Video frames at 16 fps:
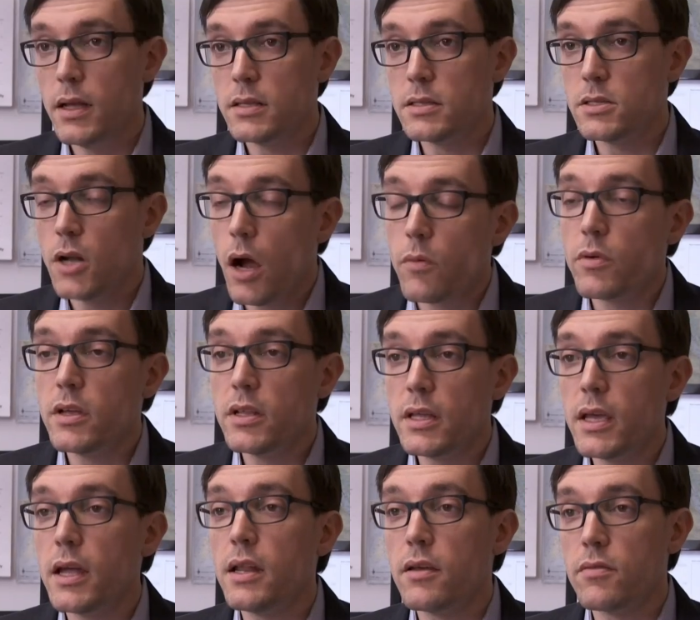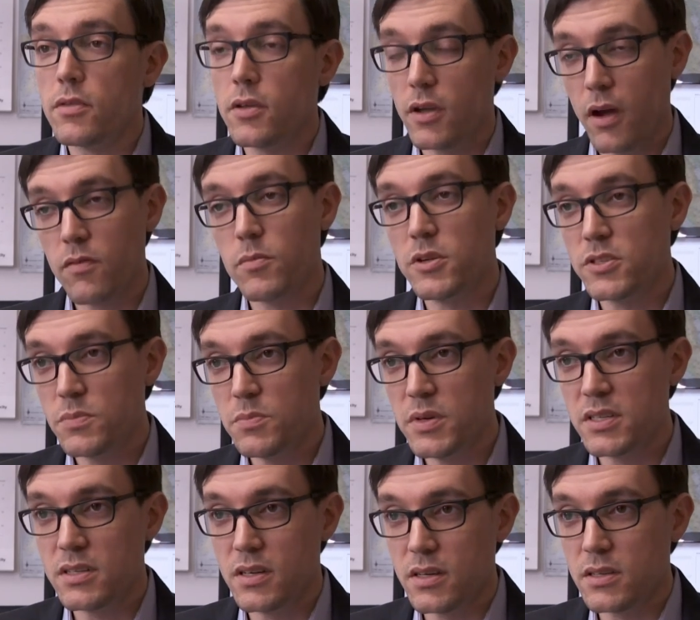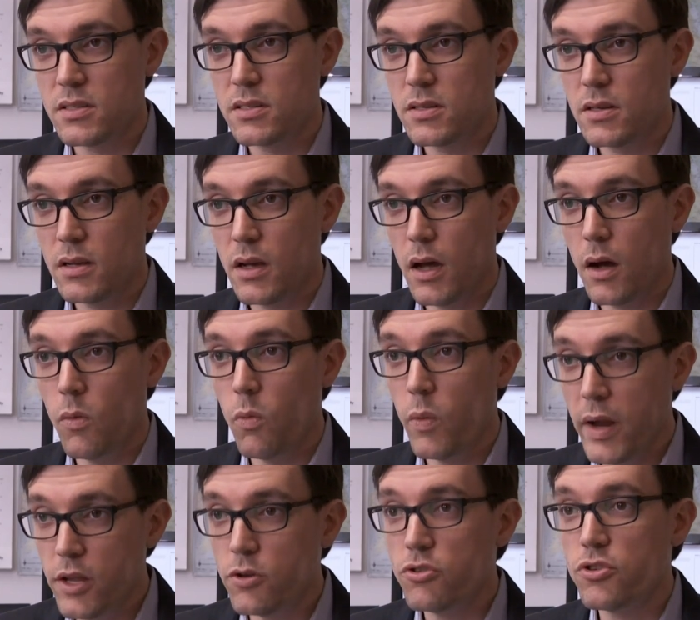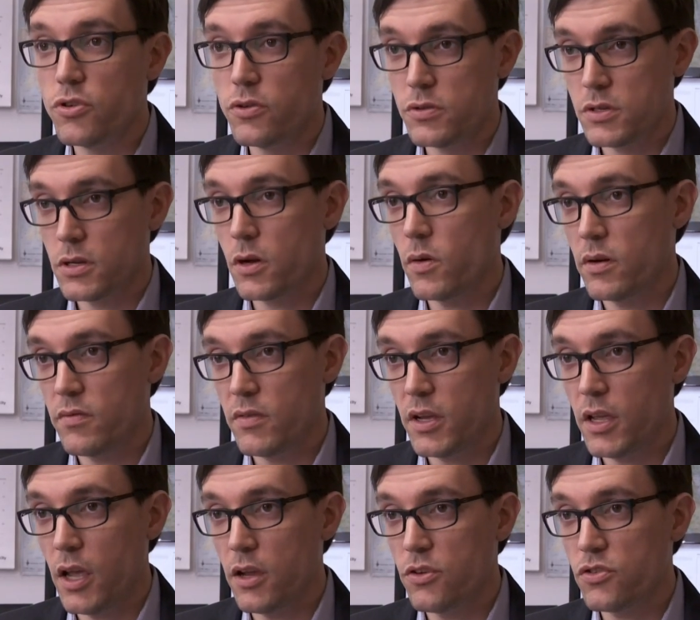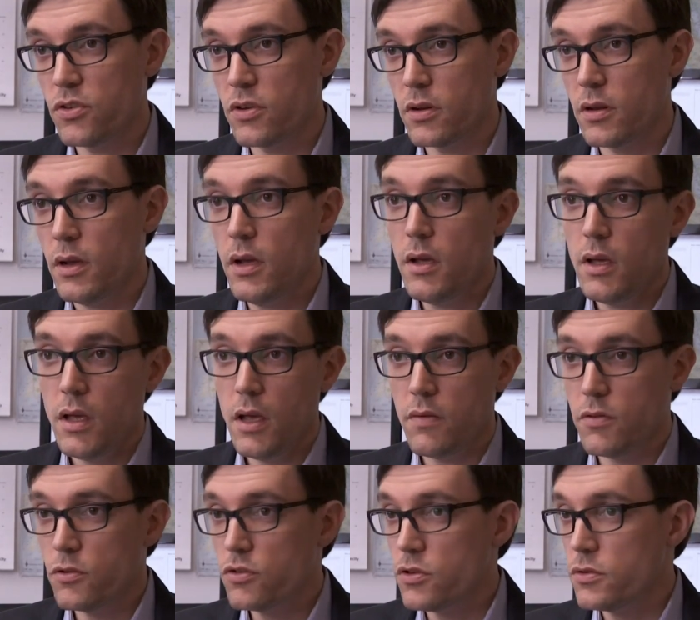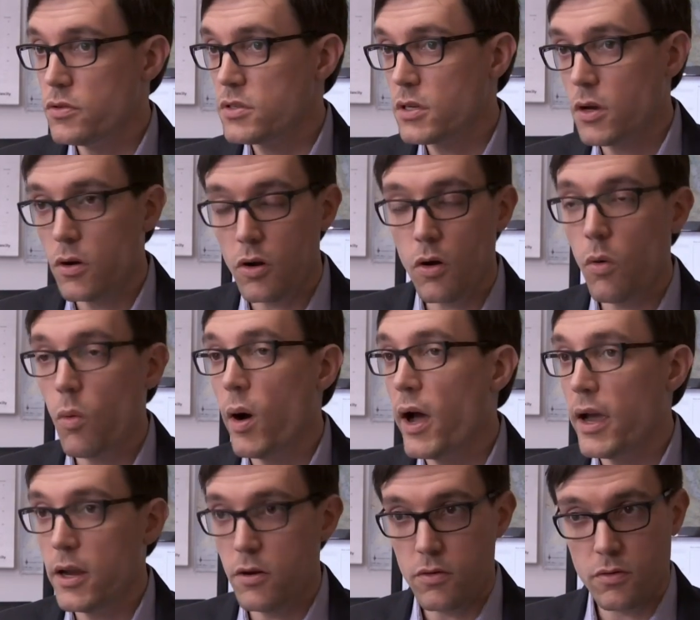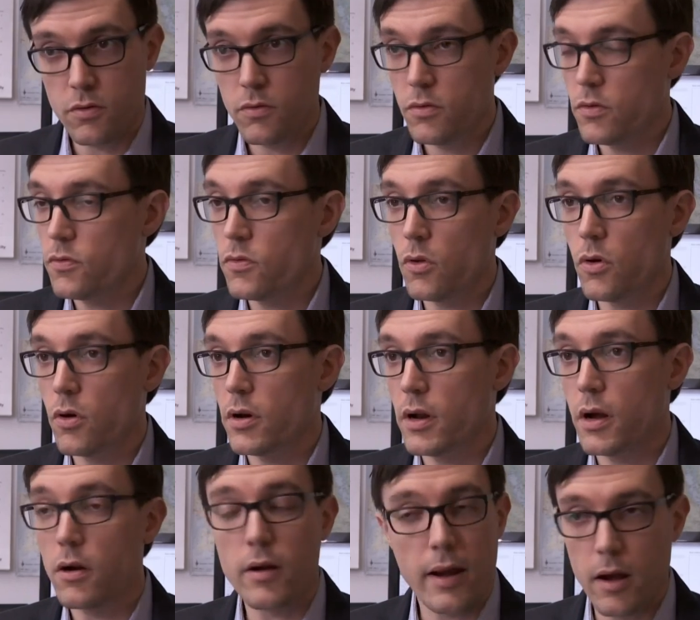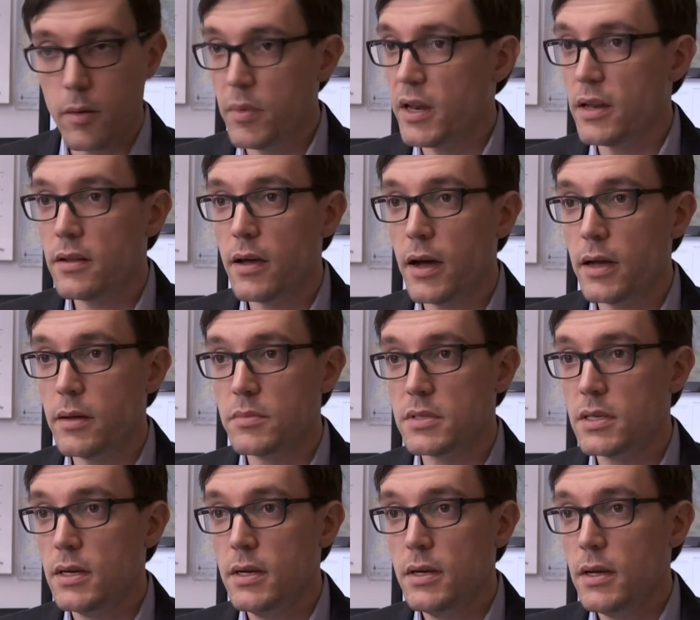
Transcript: It's not really any of the government's business when you choose to go on vacation, if you choose to go to Hawaii or to Florida, or how many times.